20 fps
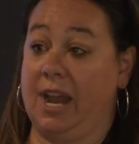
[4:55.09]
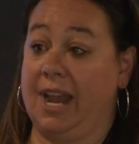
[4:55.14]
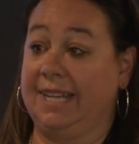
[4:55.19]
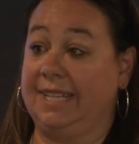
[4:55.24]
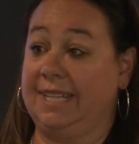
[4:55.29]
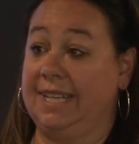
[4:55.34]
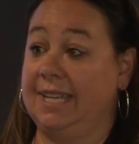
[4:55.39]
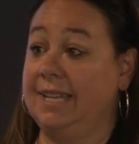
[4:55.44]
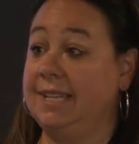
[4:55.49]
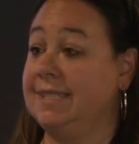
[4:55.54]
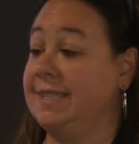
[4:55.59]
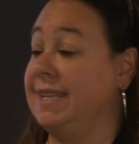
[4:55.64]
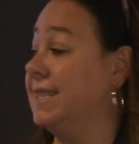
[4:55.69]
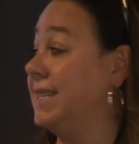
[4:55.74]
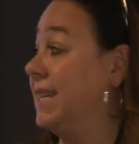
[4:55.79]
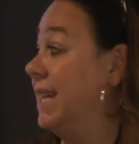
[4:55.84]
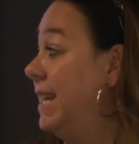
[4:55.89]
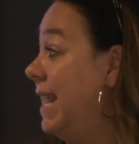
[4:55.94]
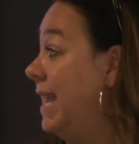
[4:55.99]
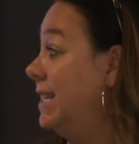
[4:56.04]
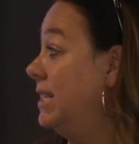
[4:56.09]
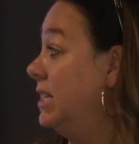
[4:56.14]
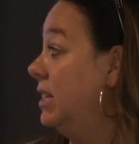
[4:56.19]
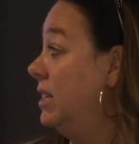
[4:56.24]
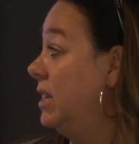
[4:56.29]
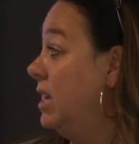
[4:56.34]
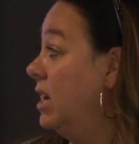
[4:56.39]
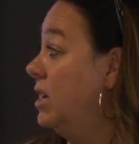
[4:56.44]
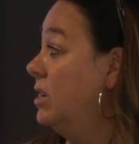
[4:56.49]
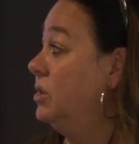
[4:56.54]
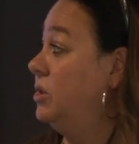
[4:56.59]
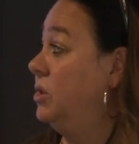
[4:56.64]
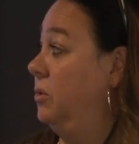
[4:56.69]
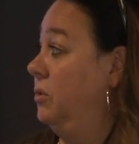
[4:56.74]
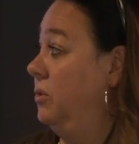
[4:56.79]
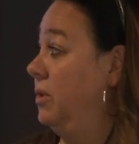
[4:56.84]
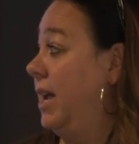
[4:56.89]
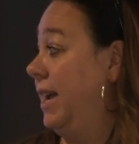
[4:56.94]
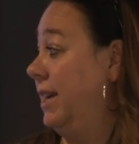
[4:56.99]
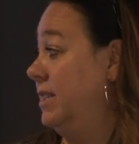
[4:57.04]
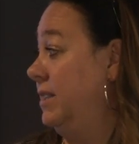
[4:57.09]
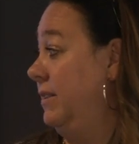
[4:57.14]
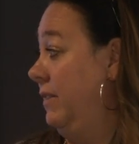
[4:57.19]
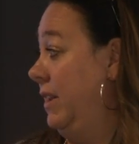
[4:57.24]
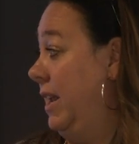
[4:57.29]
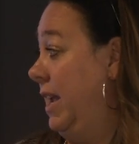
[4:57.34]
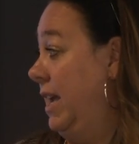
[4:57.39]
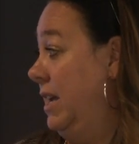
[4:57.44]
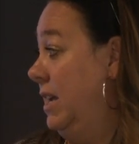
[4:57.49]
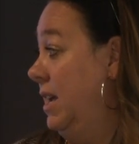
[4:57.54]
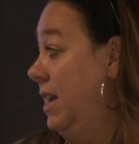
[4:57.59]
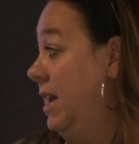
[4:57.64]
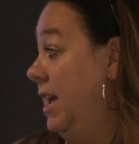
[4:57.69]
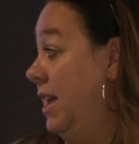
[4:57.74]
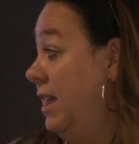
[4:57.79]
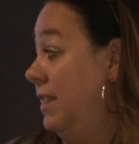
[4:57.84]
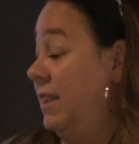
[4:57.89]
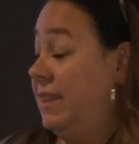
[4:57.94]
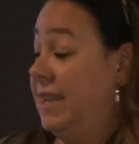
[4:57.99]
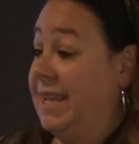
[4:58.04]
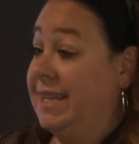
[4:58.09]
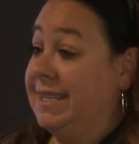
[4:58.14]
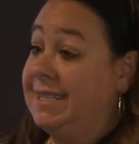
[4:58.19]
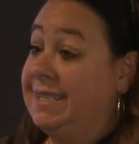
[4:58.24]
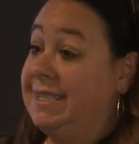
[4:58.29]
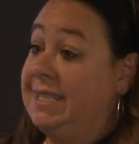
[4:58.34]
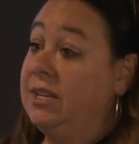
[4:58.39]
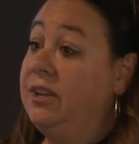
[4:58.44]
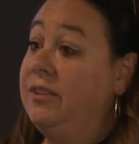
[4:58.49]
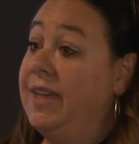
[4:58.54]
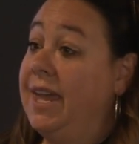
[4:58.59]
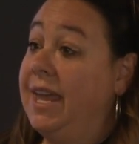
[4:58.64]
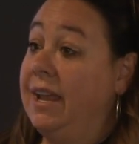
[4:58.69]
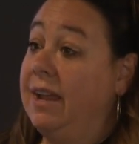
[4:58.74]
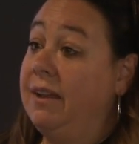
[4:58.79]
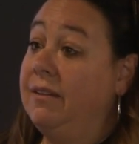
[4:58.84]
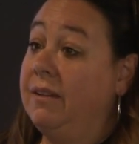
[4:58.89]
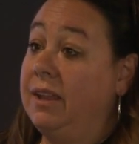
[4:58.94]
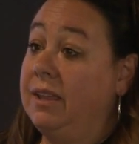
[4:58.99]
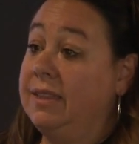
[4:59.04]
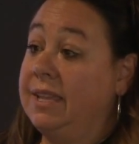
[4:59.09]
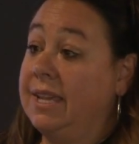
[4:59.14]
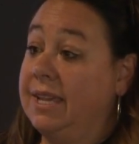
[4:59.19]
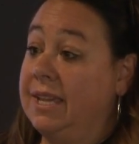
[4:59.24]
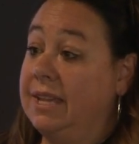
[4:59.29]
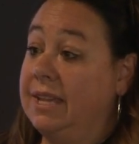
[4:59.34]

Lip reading: ideas that's connected to the activity. Then they steal the